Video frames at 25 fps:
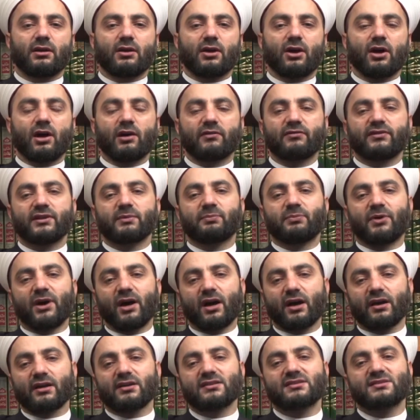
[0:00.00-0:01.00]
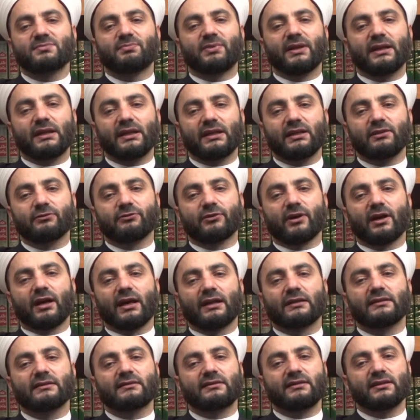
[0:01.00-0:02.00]
of the pious believer
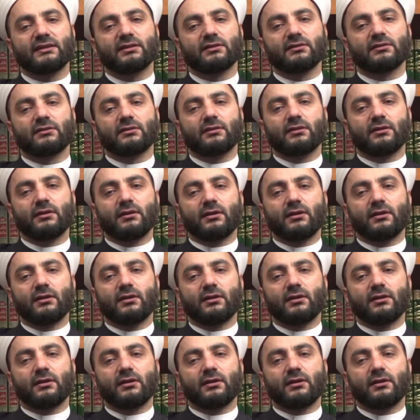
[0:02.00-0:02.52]
until